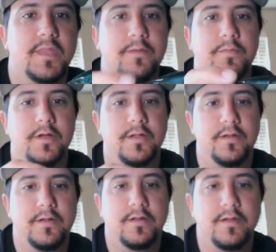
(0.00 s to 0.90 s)

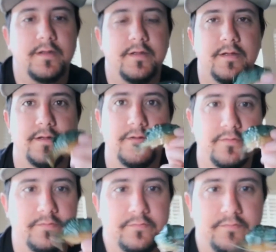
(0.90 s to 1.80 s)
But
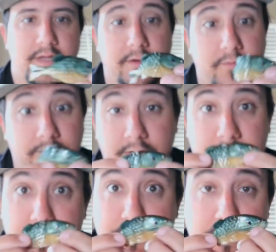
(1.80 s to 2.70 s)
how do we rig
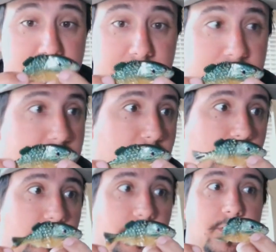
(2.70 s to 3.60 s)
this bait?
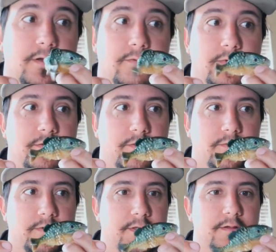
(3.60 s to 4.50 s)
What are we
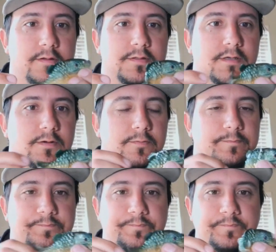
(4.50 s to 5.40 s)
doing with it?
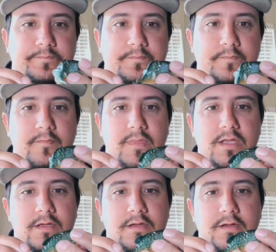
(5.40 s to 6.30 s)
So,
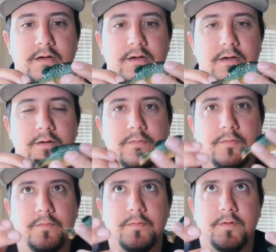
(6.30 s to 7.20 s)

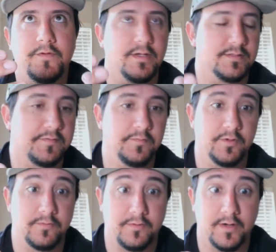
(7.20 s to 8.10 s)
if you guys are
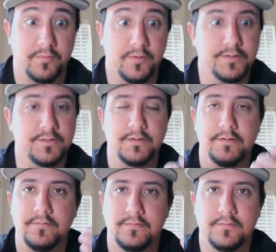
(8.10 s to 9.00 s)
familiar with Greg
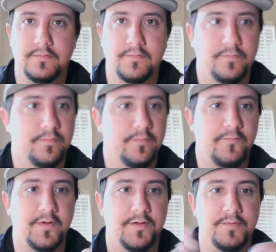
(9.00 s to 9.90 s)
Blanchard,
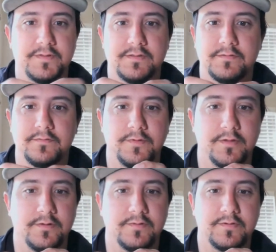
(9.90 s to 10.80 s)
famous,
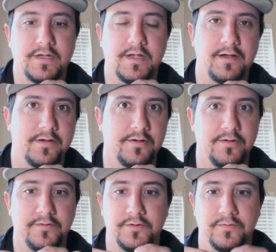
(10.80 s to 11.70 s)
kayaker,
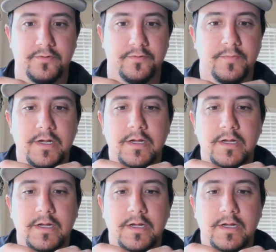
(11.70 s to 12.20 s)
YouTuber,